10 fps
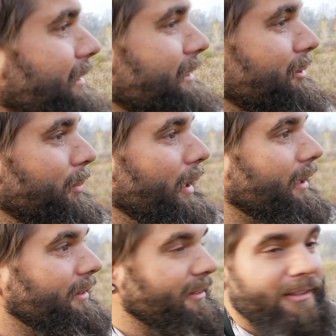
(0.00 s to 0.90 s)

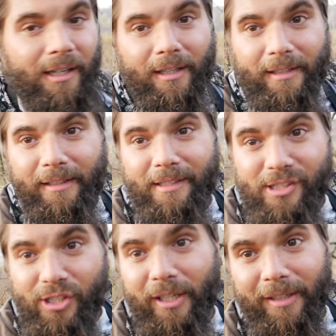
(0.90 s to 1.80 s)
spotting, stalking this
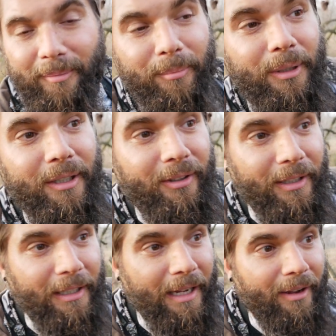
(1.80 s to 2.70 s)
giant buck
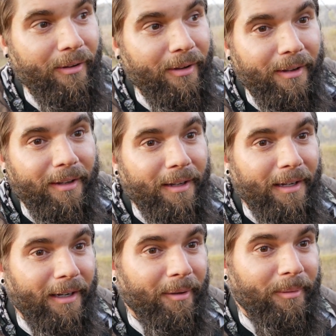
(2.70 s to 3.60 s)
right now,
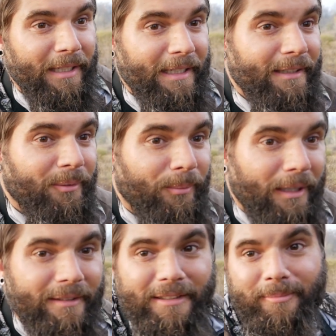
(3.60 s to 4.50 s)
and I'm gonna get to
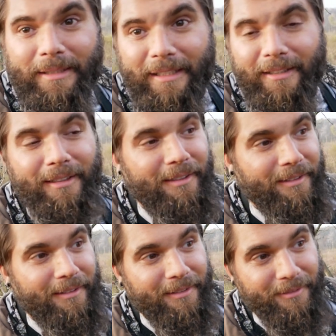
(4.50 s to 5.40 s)
watch him kill it
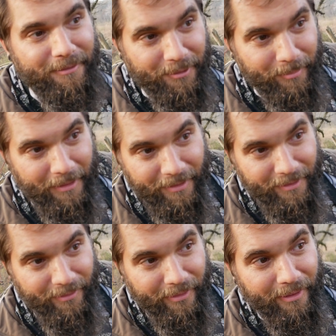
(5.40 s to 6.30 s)
from like three